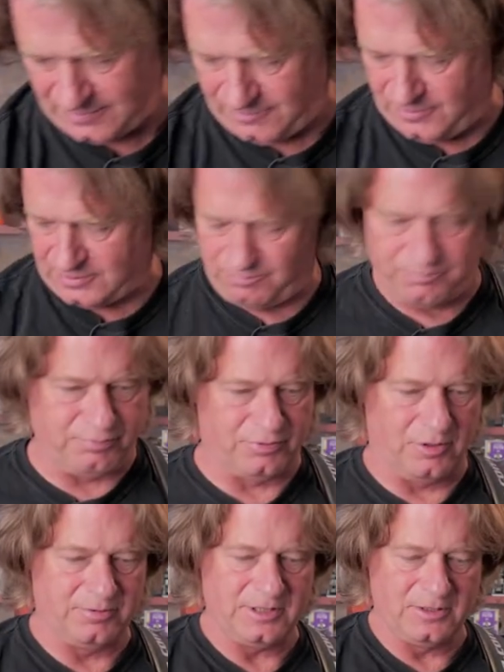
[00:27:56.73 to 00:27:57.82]
would
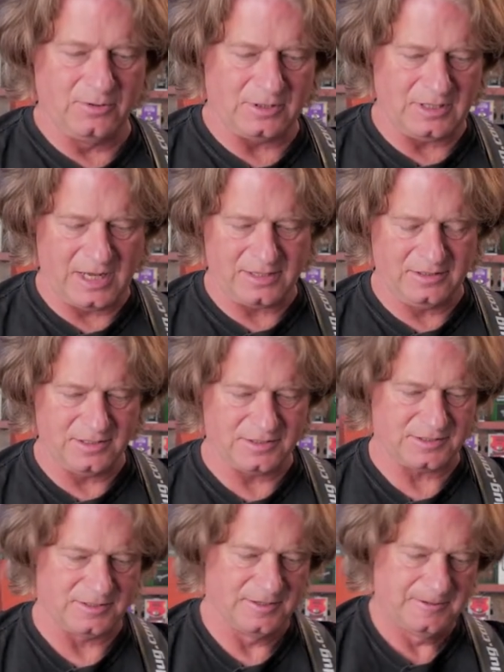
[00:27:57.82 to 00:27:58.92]
probably look like this.